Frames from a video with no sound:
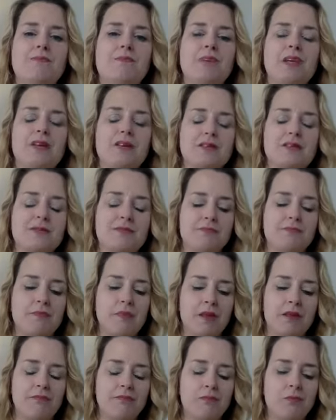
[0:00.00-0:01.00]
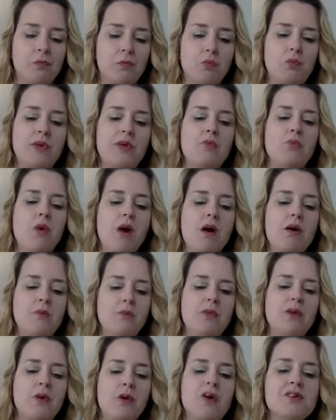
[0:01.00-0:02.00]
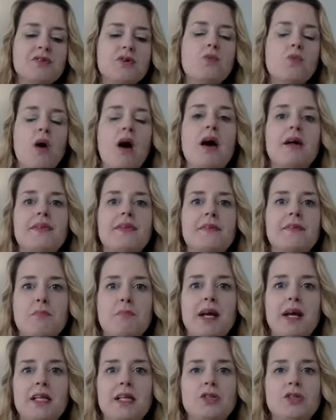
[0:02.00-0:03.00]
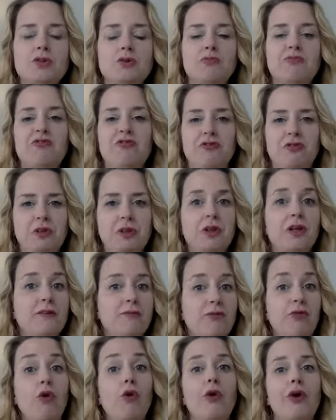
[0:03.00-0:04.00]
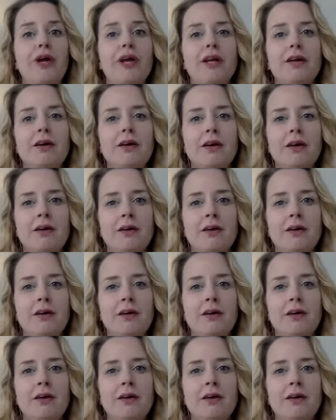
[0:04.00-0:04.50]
because we also want the money to fill a void.